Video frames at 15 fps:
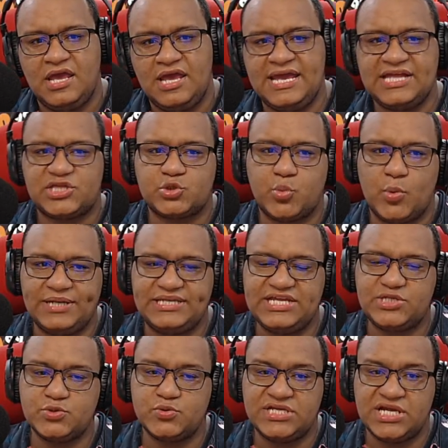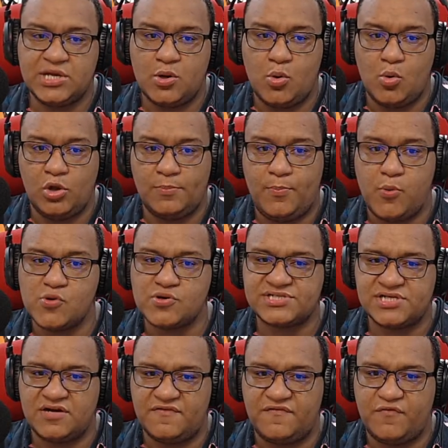A 22-year-old
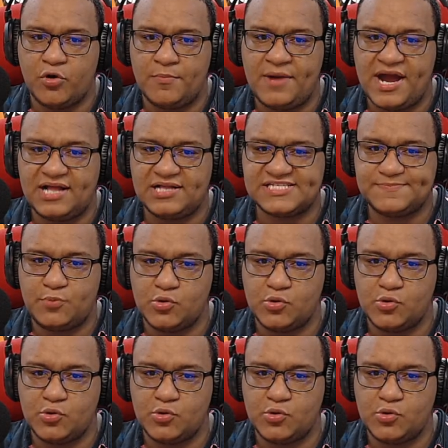porter of 4 Miles,